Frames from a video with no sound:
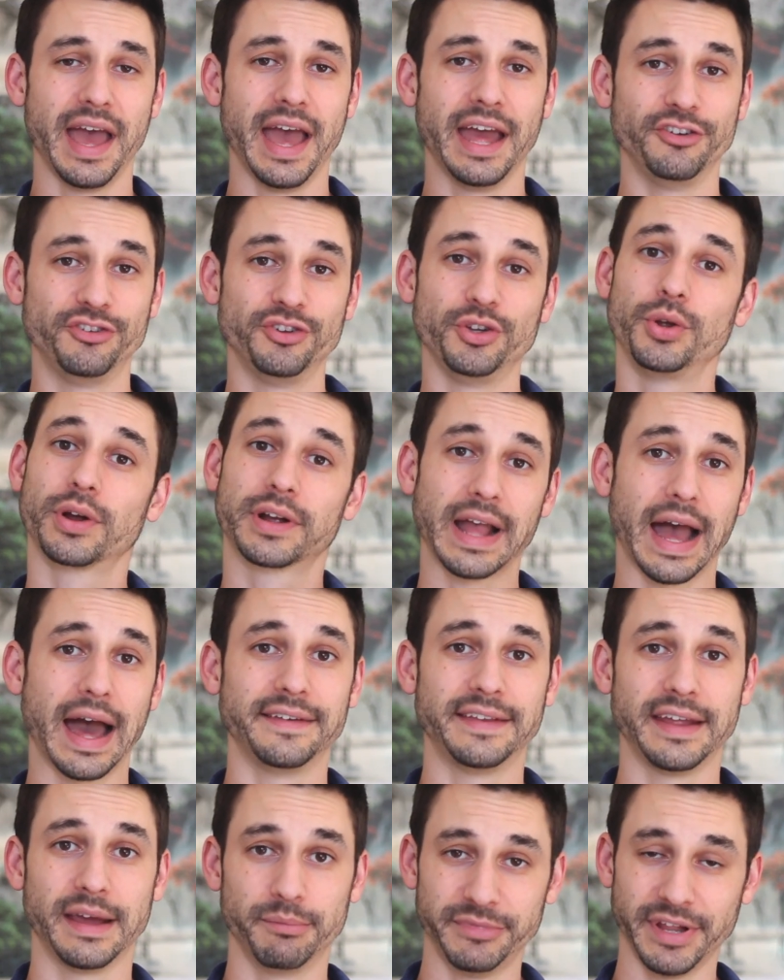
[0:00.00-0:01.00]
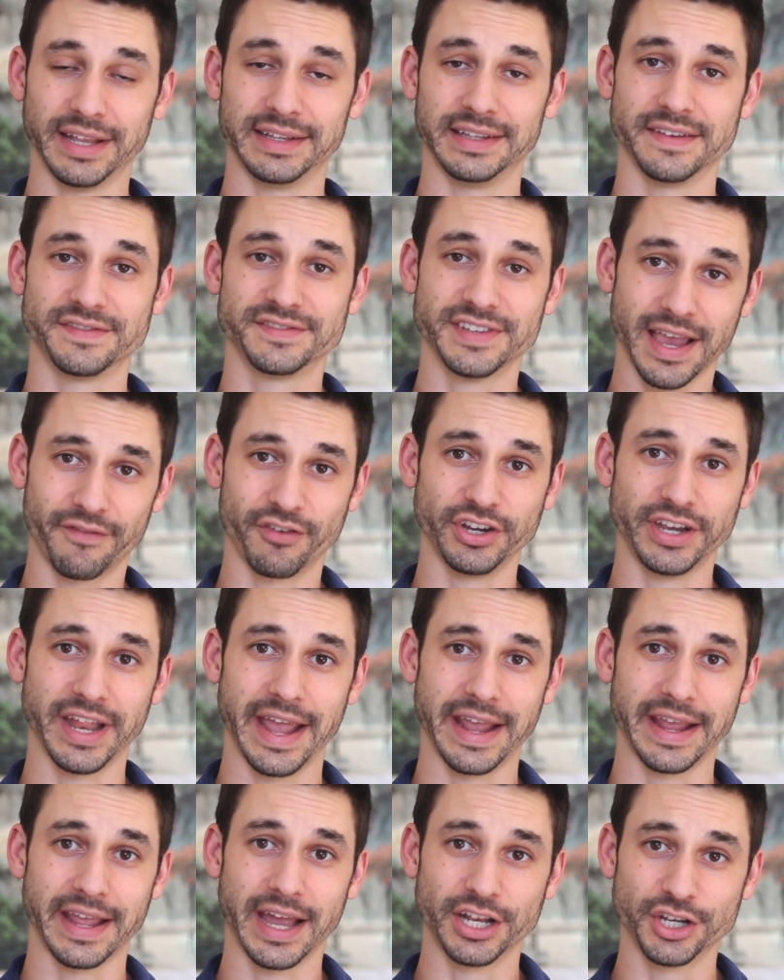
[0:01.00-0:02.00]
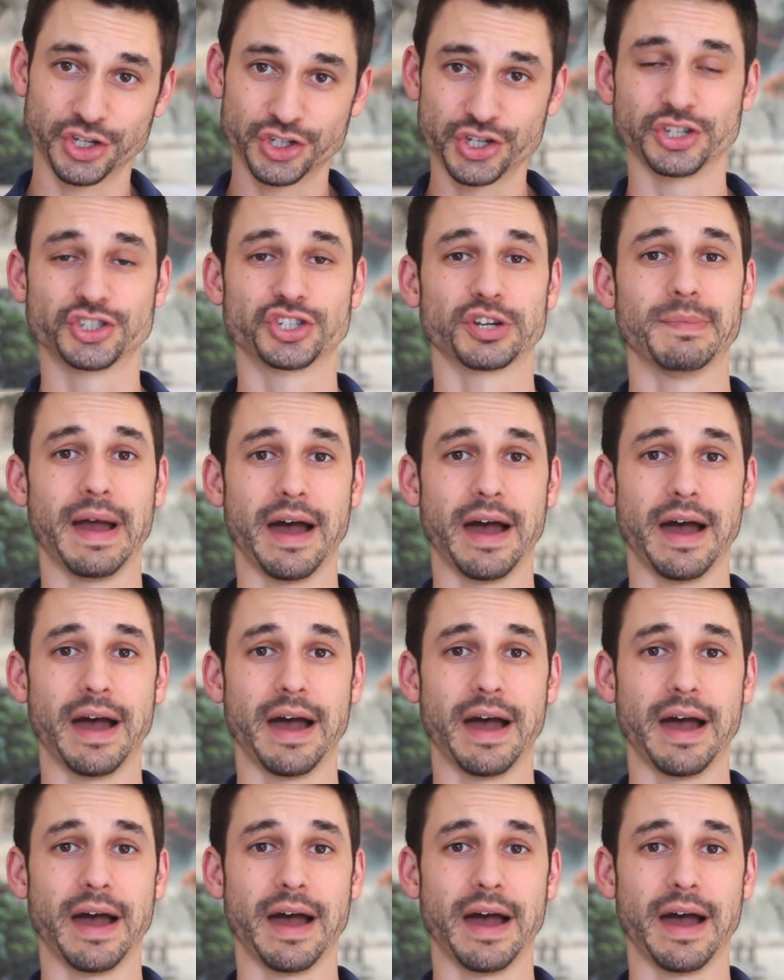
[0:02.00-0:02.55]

and do your goddamn deadlifts every day and shut your